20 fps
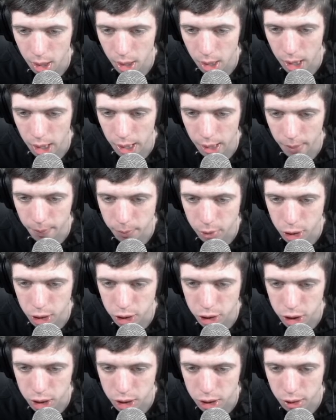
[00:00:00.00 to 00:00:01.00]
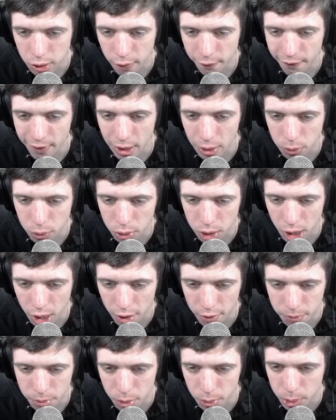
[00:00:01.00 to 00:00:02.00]
you can change it to value
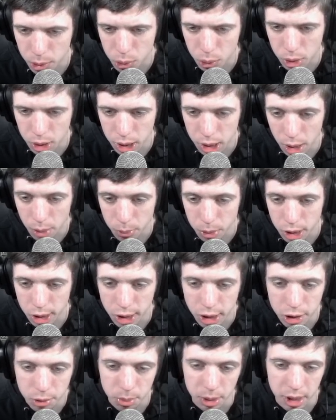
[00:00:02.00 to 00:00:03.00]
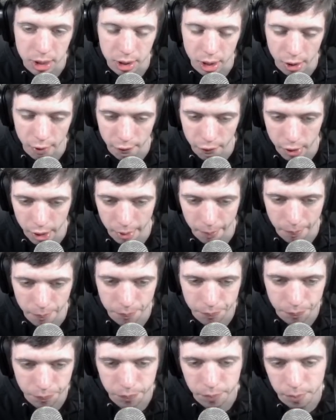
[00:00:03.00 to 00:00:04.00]
graph, but we don't need that, we need speed graph, right?
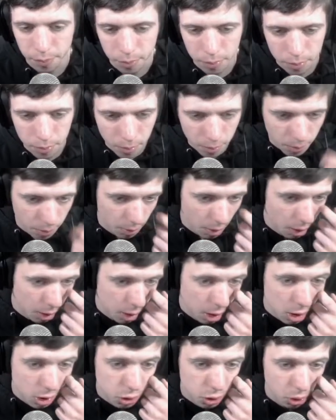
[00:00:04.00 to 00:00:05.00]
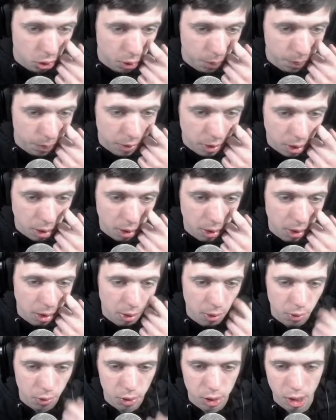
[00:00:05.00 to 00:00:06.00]
So
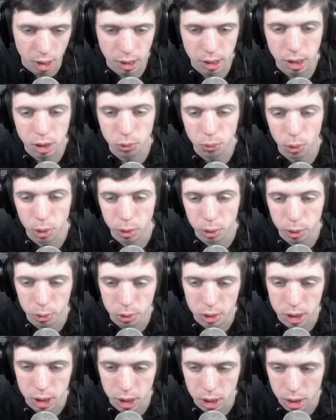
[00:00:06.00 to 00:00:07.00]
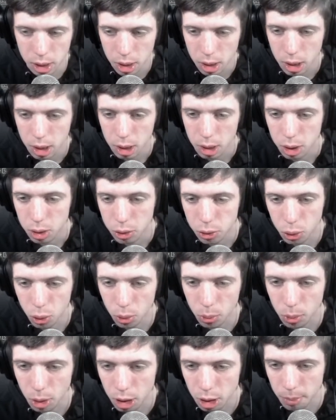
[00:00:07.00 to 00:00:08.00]
this is what you'll see.
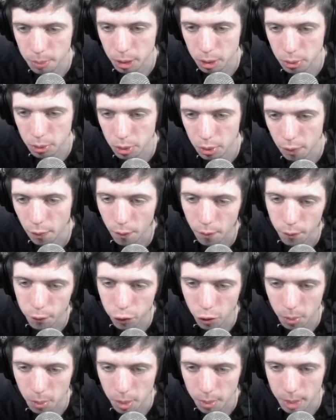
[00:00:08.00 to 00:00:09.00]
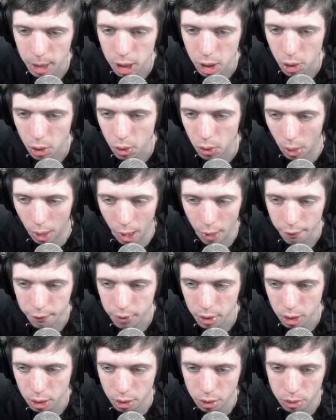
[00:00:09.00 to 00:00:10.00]
Don't worry about from a minute
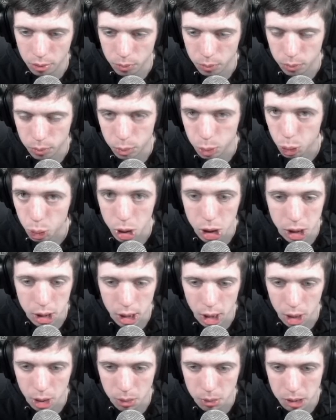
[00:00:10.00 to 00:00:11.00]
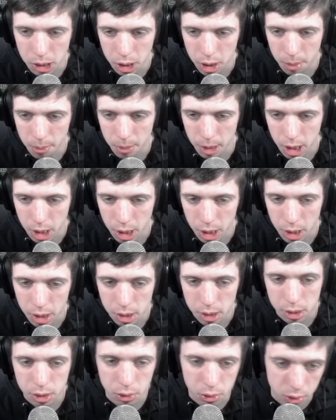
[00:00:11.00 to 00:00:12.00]
after, we don't need that, we need a minute
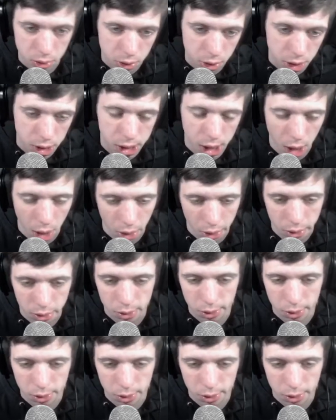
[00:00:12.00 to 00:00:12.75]
to start,